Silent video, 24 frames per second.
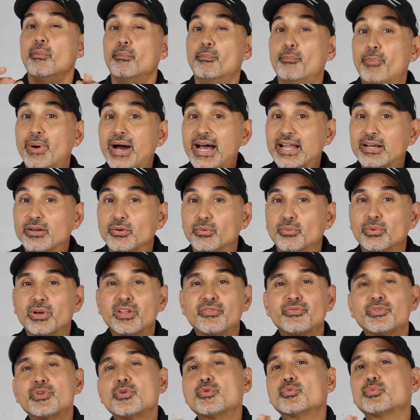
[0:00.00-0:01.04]
But what
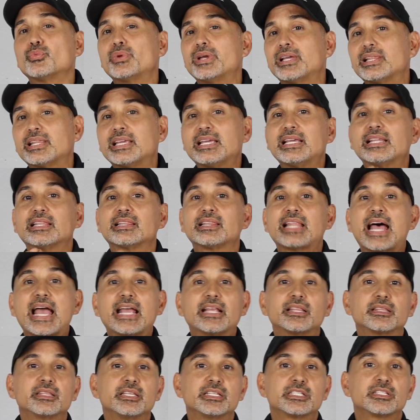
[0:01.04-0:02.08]
if you really
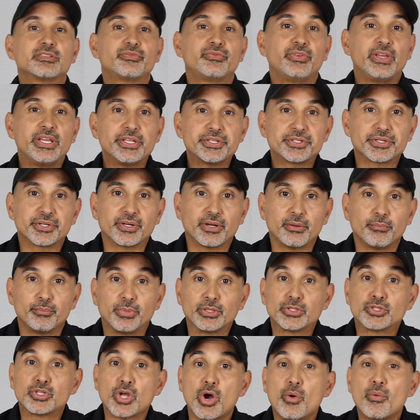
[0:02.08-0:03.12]
like this feature
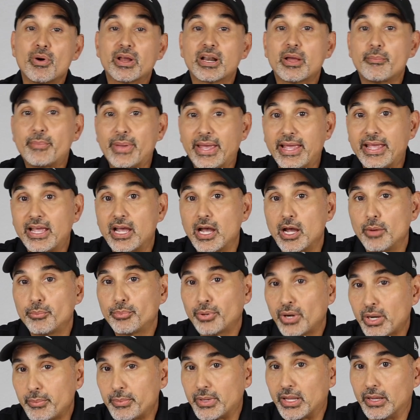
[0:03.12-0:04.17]
but don't want to pay a
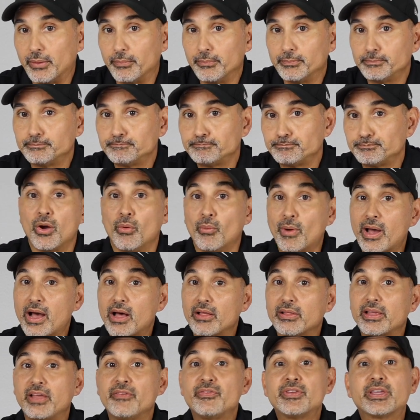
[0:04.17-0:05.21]
premium?
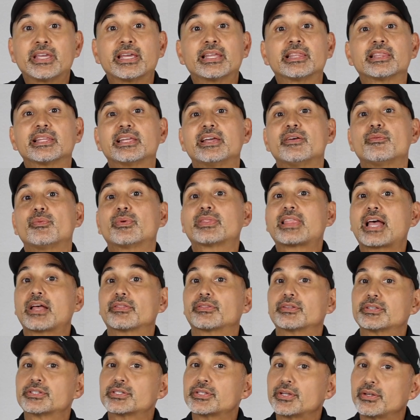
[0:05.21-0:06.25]
Well, if you can live without
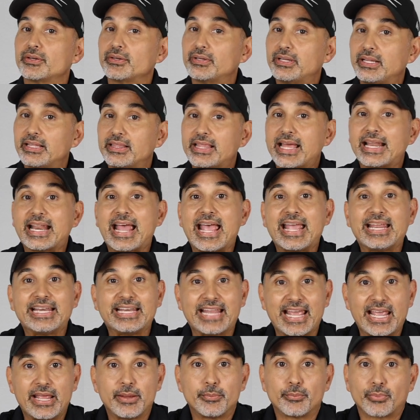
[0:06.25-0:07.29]
the certainty that a
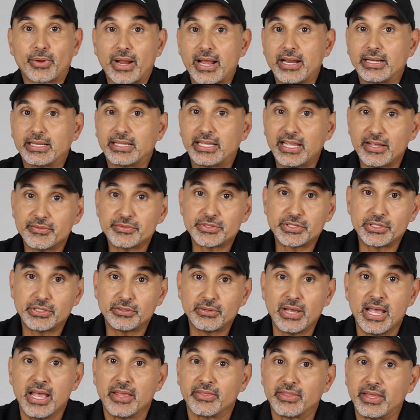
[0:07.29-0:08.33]
name brand gives you,
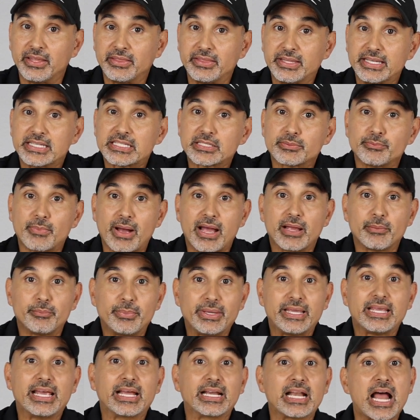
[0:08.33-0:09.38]
then this might
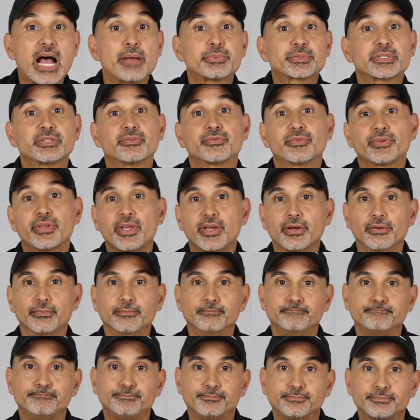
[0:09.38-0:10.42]
be an option for you.
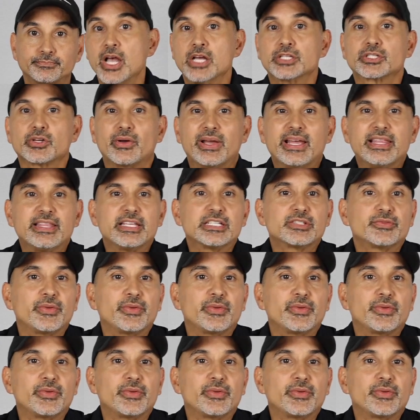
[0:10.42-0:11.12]
So in this